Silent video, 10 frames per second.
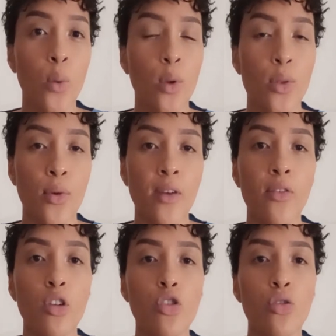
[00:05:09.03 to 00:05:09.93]
with
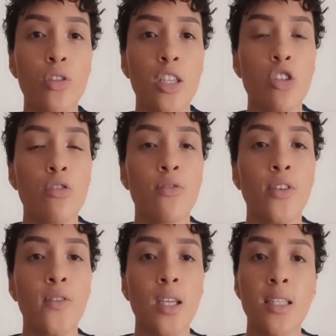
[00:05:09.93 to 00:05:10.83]
reference to section
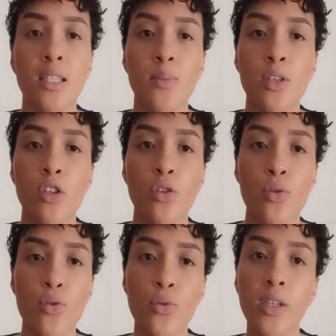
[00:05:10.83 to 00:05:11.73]
58
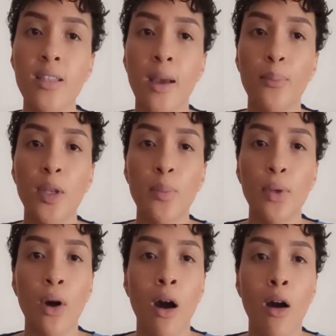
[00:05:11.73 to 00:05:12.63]
subsection 3 some
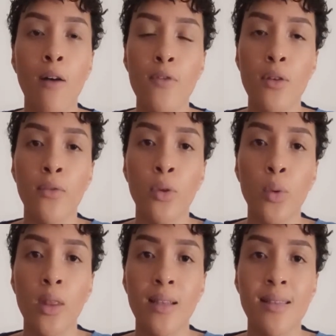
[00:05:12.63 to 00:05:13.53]
people are of the
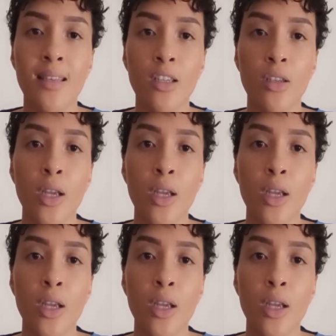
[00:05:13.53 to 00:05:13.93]
view that sec